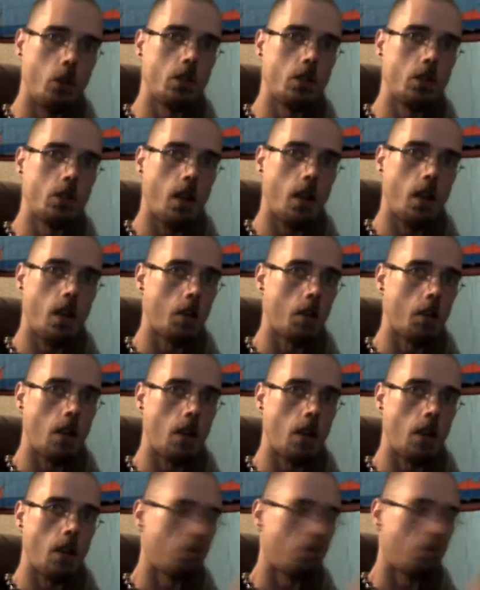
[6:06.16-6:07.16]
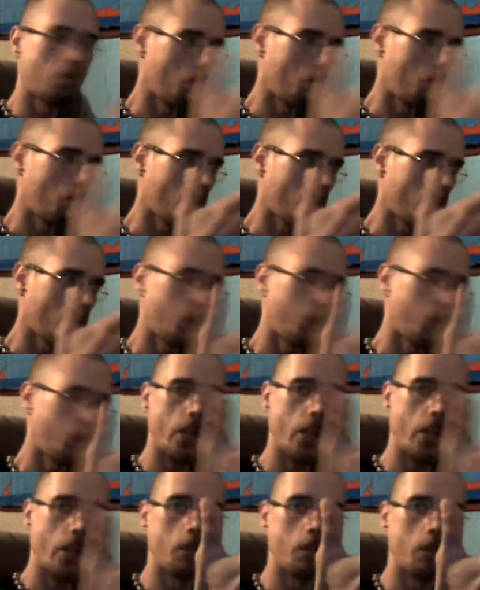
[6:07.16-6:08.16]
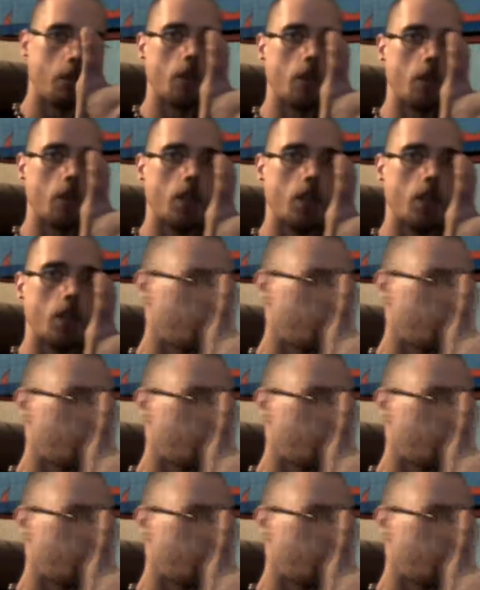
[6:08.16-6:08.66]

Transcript: you're talking about, keep your damn yap shut,